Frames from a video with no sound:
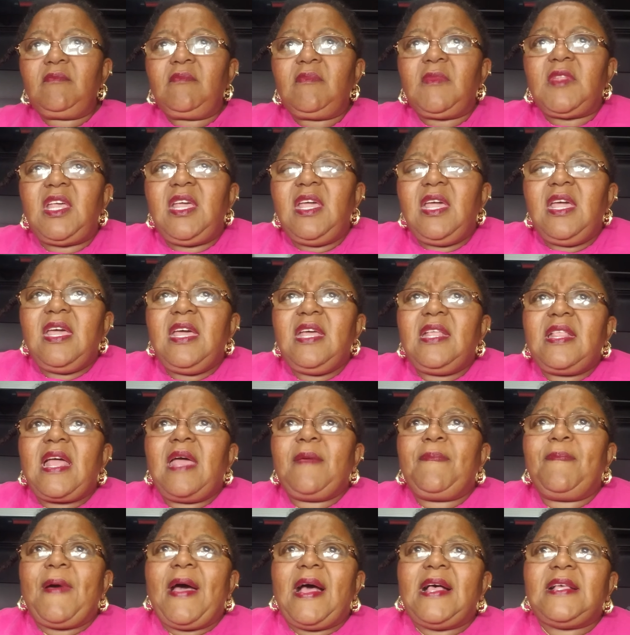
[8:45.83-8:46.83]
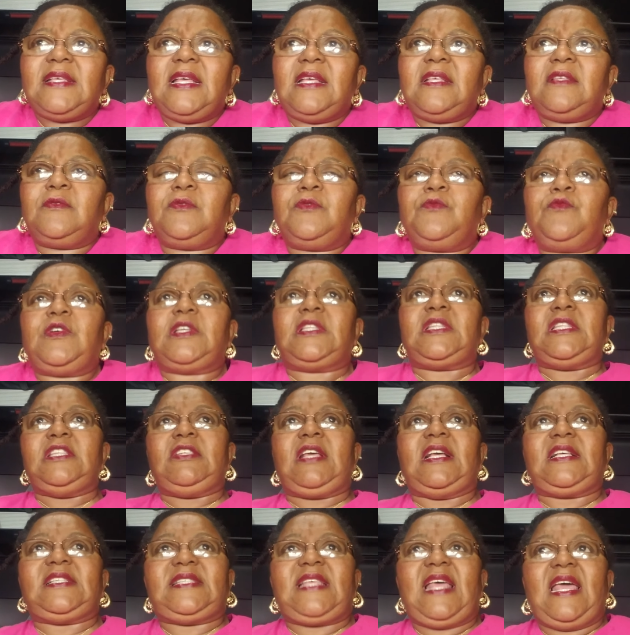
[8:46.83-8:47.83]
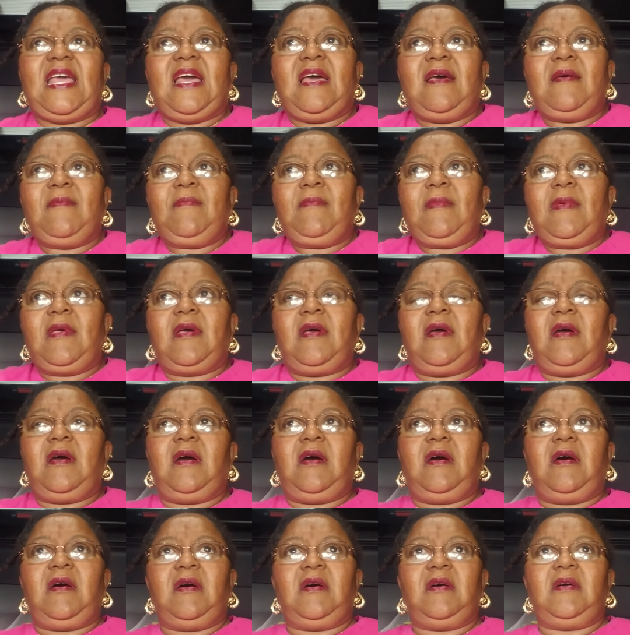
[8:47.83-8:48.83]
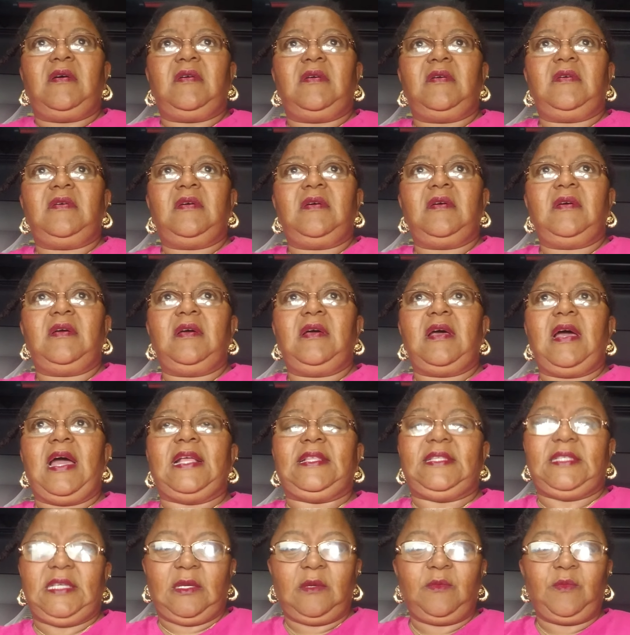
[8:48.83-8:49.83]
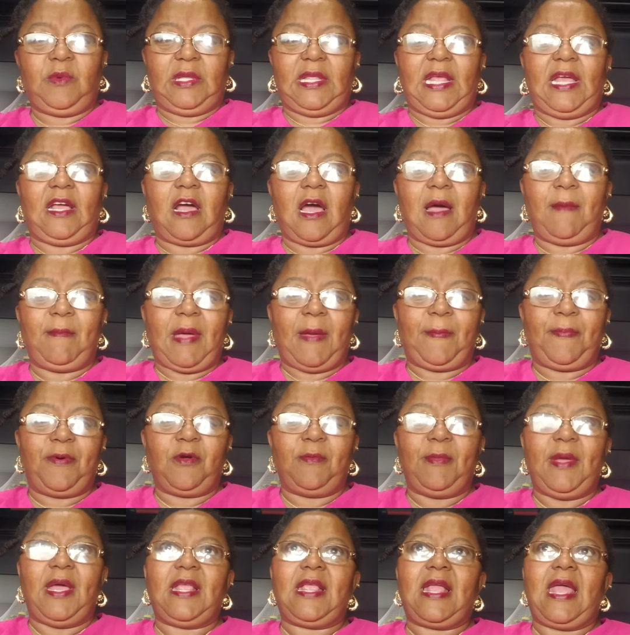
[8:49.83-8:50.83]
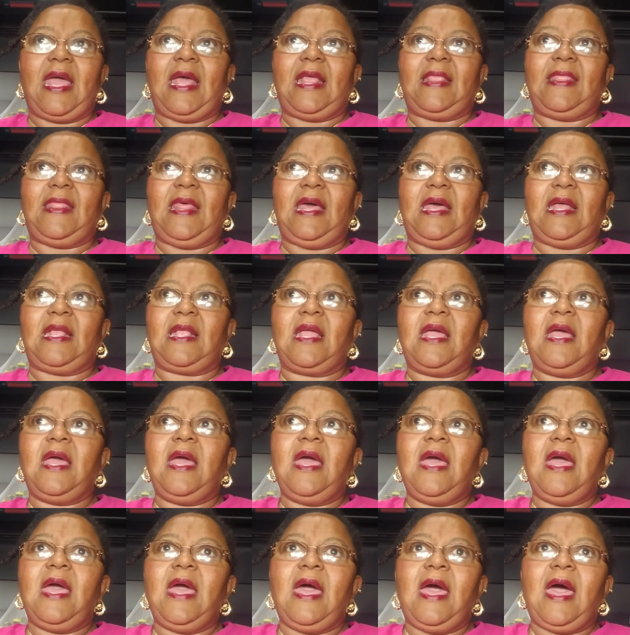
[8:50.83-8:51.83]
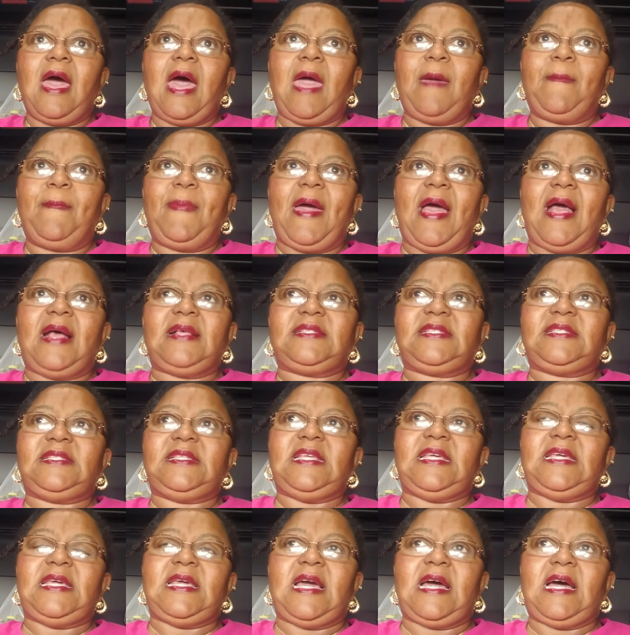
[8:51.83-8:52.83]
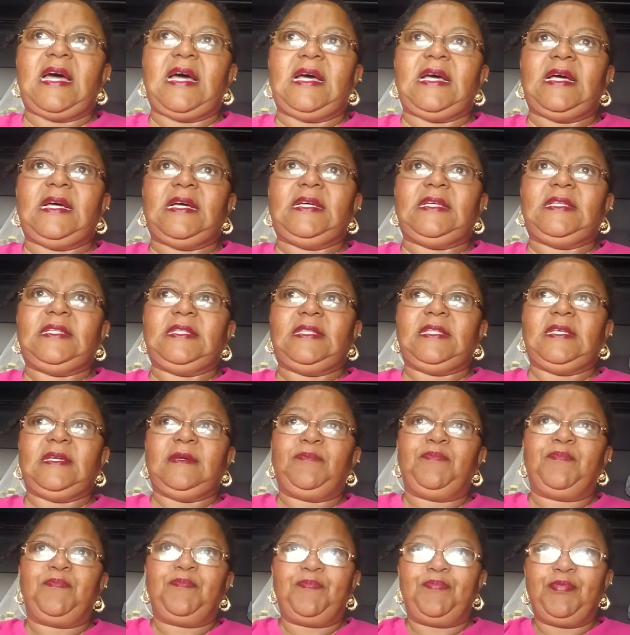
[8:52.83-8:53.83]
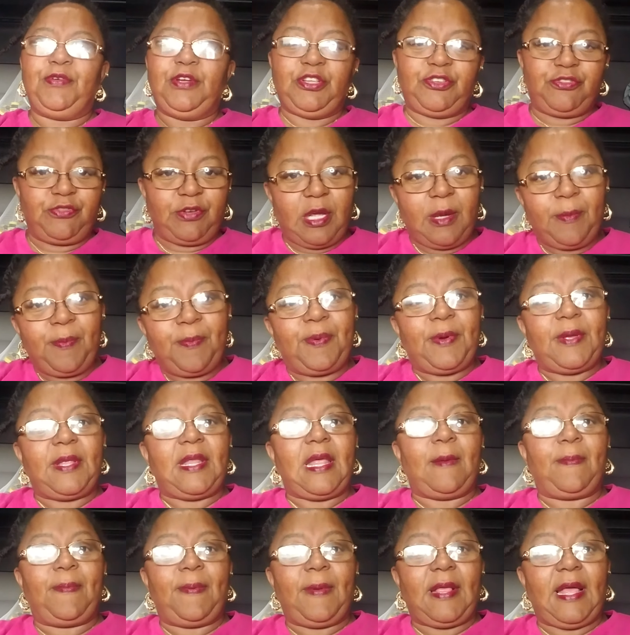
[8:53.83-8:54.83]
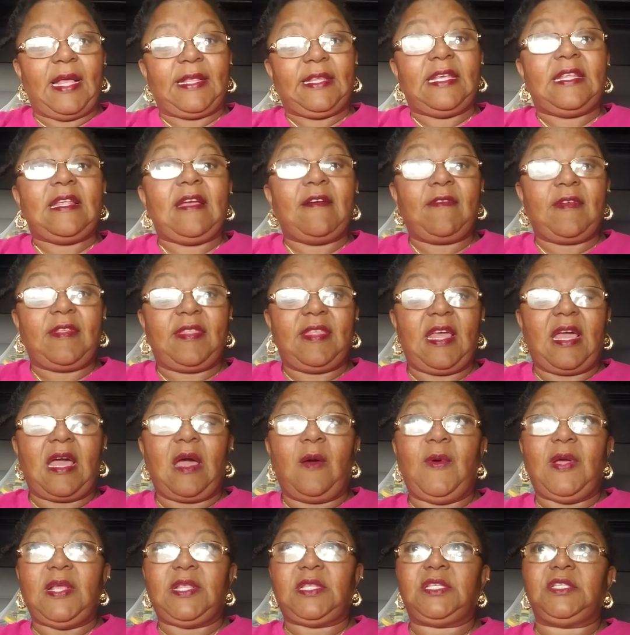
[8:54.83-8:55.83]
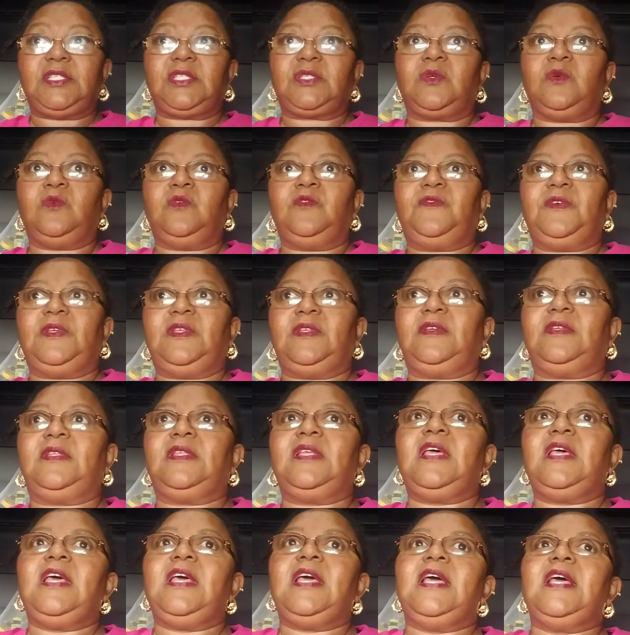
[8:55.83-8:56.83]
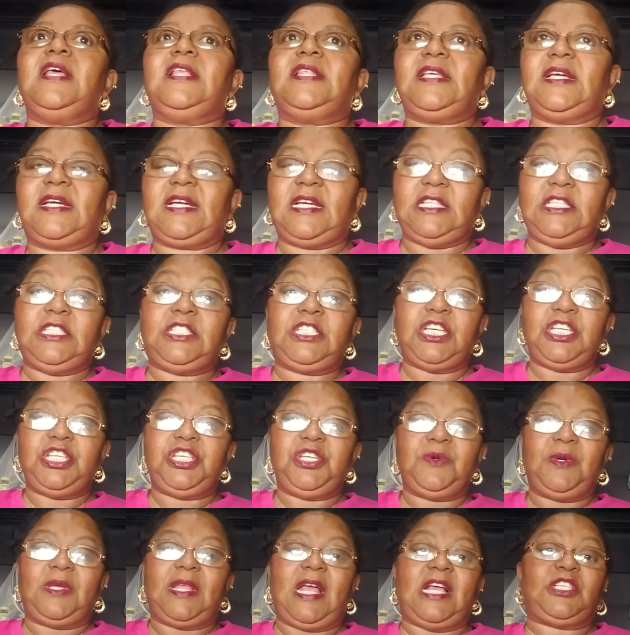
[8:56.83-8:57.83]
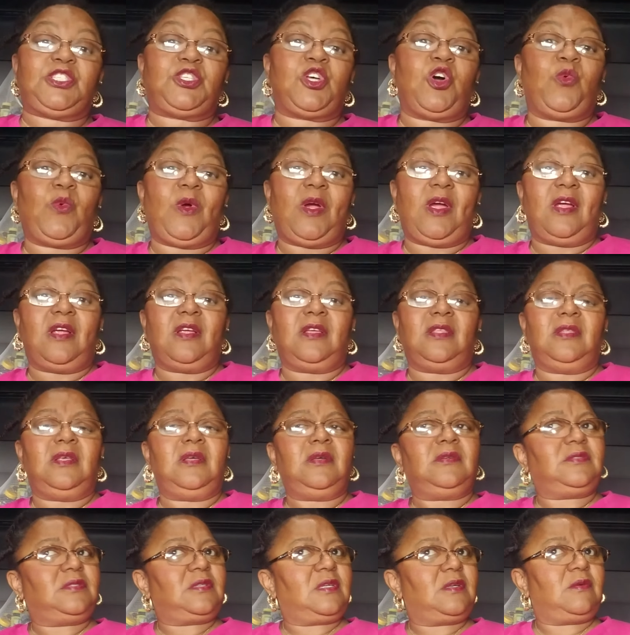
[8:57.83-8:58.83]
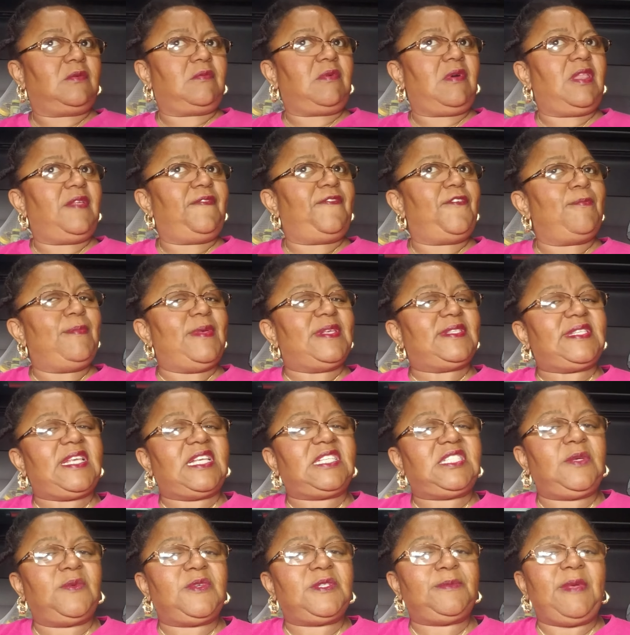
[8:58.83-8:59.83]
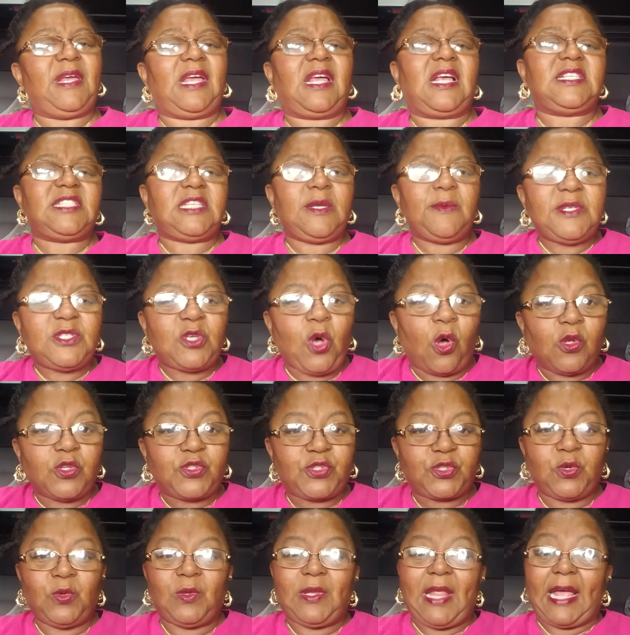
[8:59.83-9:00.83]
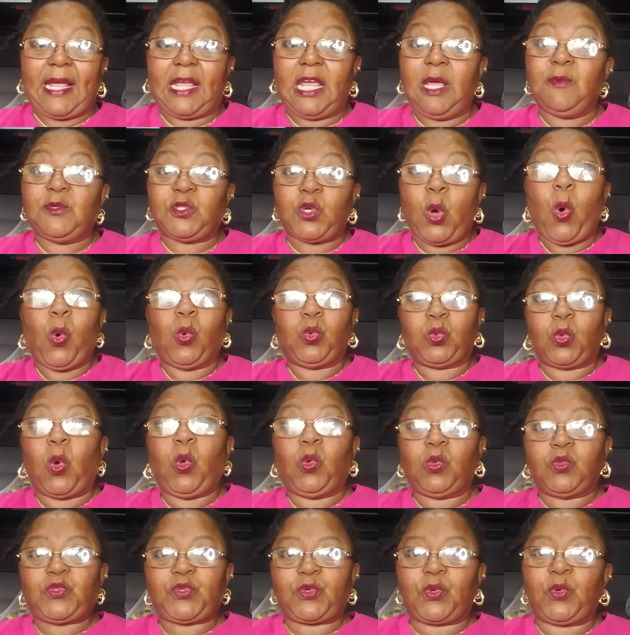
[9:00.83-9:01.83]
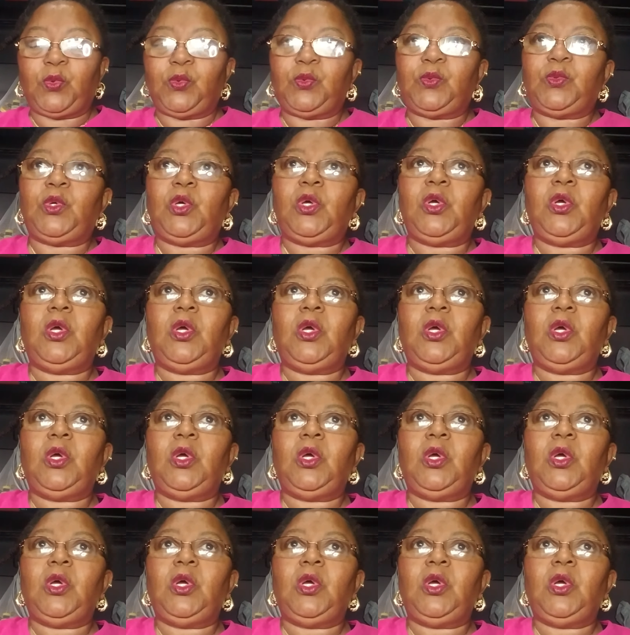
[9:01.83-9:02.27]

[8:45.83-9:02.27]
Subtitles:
And I passed the written exam. I did when I got my permit, and then I passed the pre-trip, and I did everything. I went to school for it to continue, and I saw where there's quite a few mistakes he was making because he was old school, like he was old school.